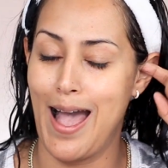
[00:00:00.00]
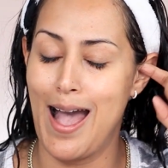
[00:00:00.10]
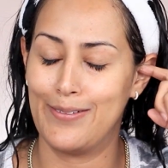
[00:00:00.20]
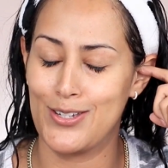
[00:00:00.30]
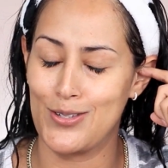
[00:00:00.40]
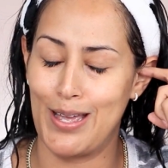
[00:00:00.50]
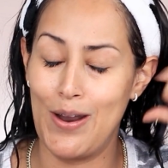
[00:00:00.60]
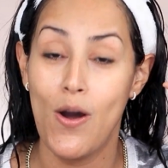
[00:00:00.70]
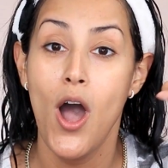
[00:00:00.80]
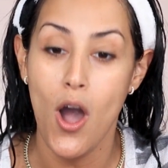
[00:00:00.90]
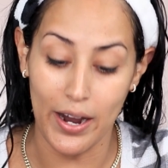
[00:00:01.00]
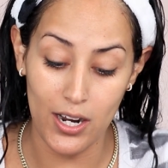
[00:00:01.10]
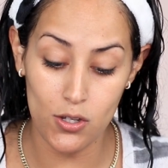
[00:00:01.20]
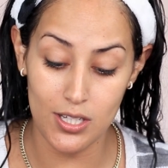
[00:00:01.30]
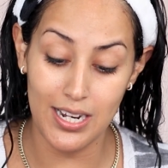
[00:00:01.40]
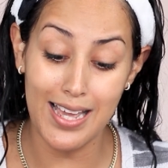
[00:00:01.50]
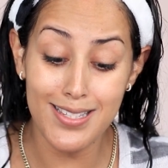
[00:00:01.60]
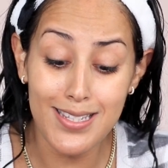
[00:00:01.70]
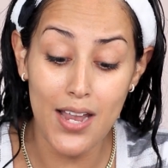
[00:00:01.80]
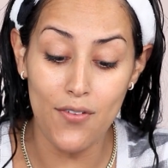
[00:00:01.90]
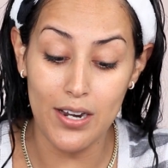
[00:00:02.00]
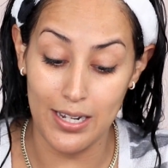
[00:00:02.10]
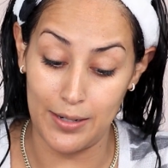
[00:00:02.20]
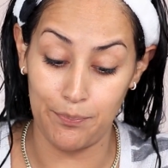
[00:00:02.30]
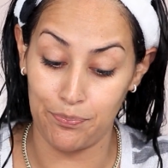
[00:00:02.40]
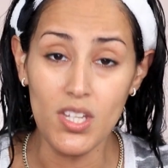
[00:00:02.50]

I have issues, I know. Okay, so let's dive on in.